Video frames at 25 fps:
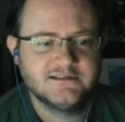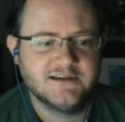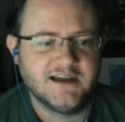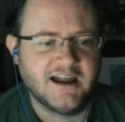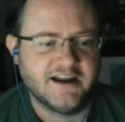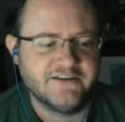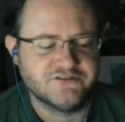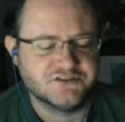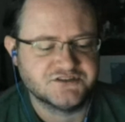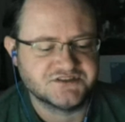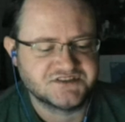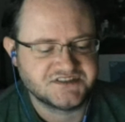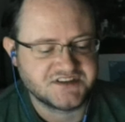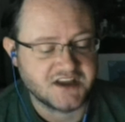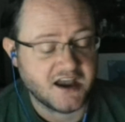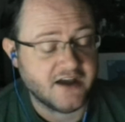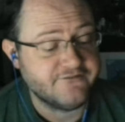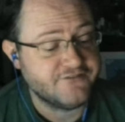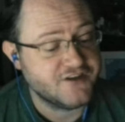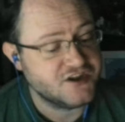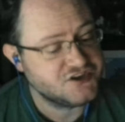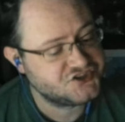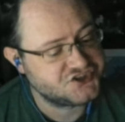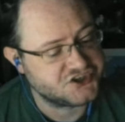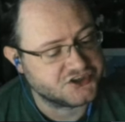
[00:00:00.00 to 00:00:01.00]
and
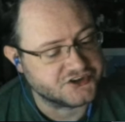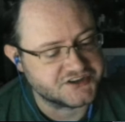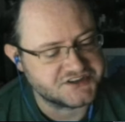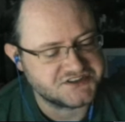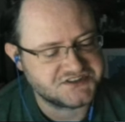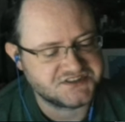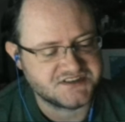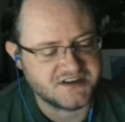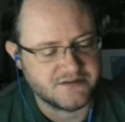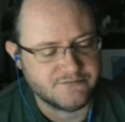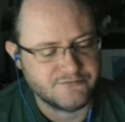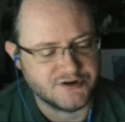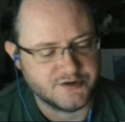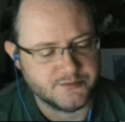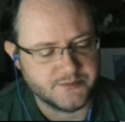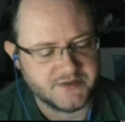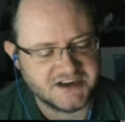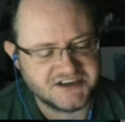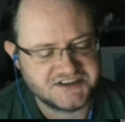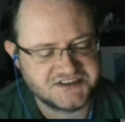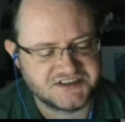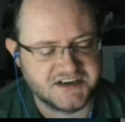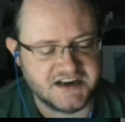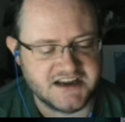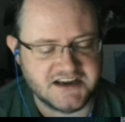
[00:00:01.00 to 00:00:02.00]
eventually someone
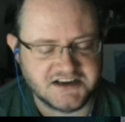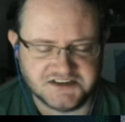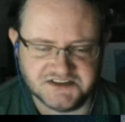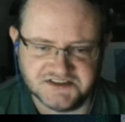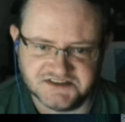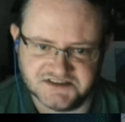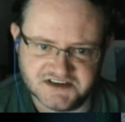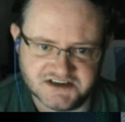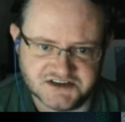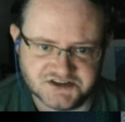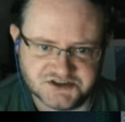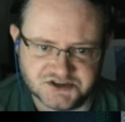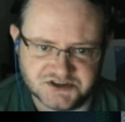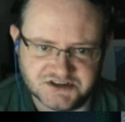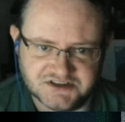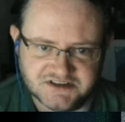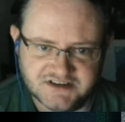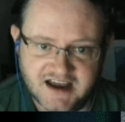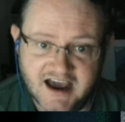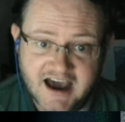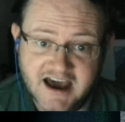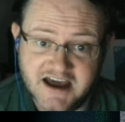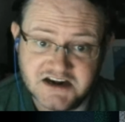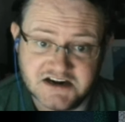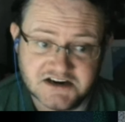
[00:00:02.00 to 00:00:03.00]
makes an accusation.
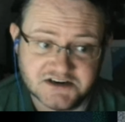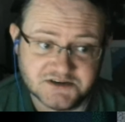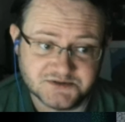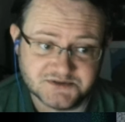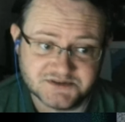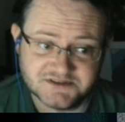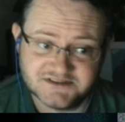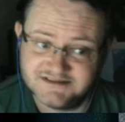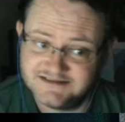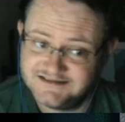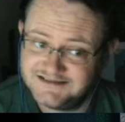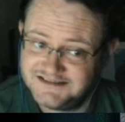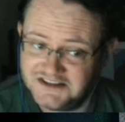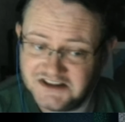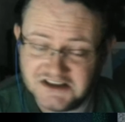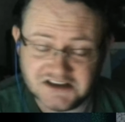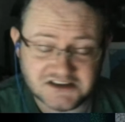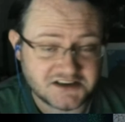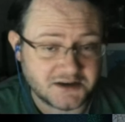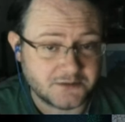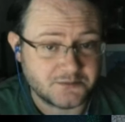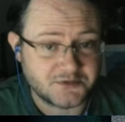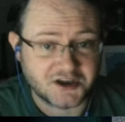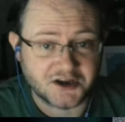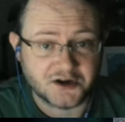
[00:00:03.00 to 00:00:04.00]
I don't
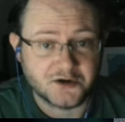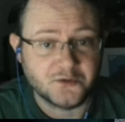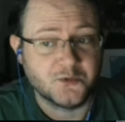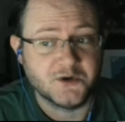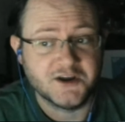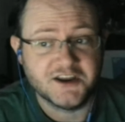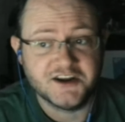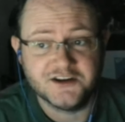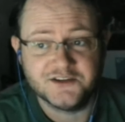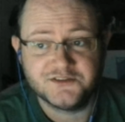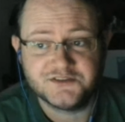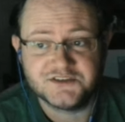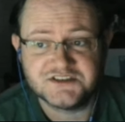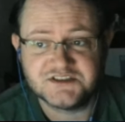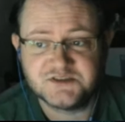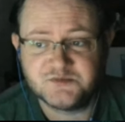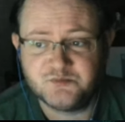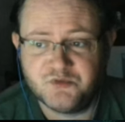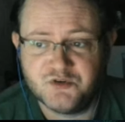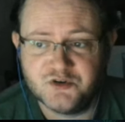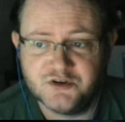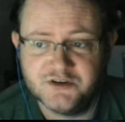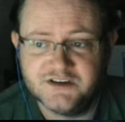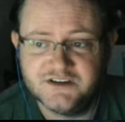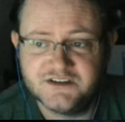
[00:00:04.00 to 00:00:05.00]
think I'm gonna win at this
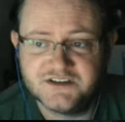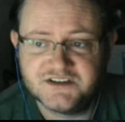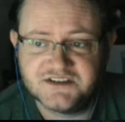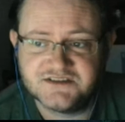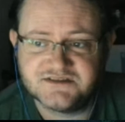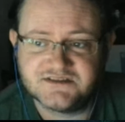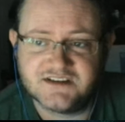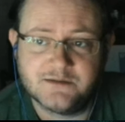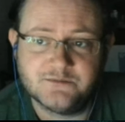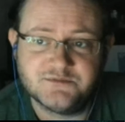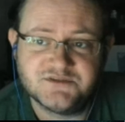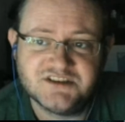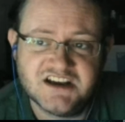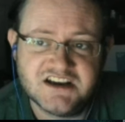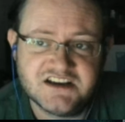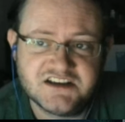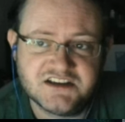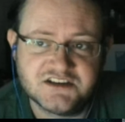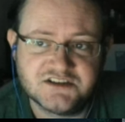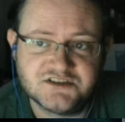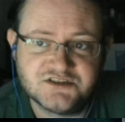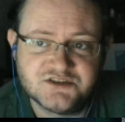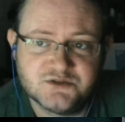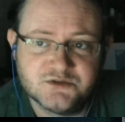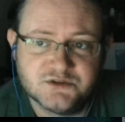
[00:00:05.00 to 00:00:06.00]
point, because I'm
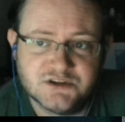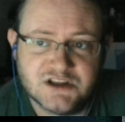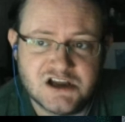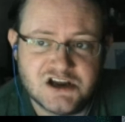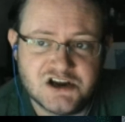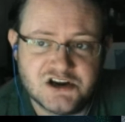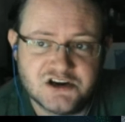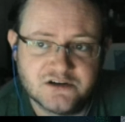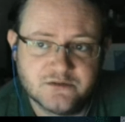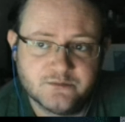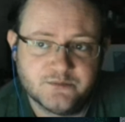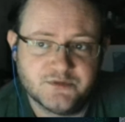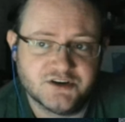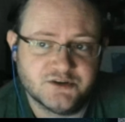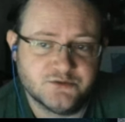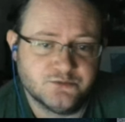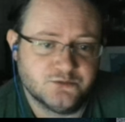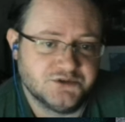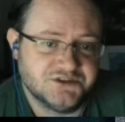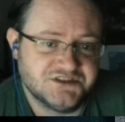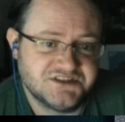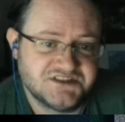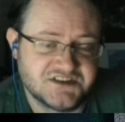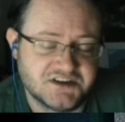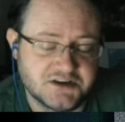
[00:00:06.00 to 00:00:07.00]
taking too long, but
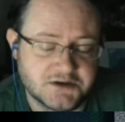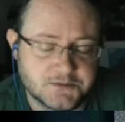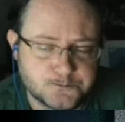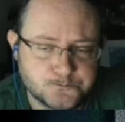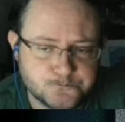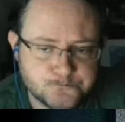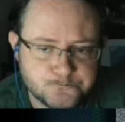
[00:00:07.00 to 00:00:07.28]
we'll see.